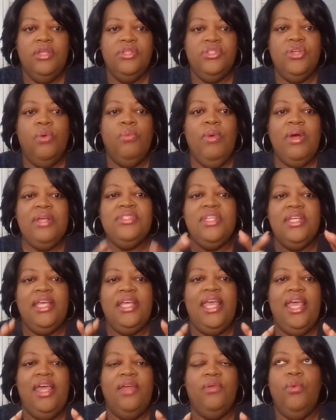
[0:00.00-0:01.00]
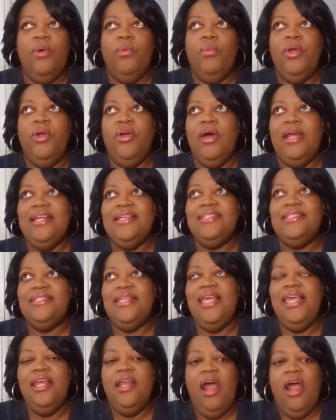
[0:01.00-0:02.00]
So once again, what we're going to
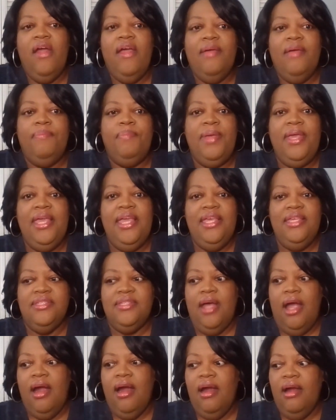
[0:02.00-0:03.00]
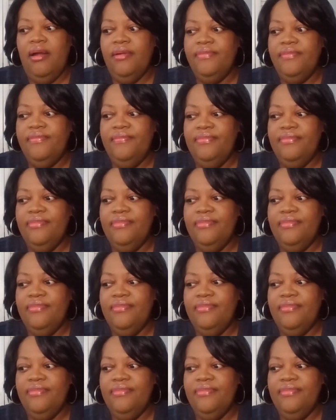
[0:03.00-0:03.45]
see in RFPs are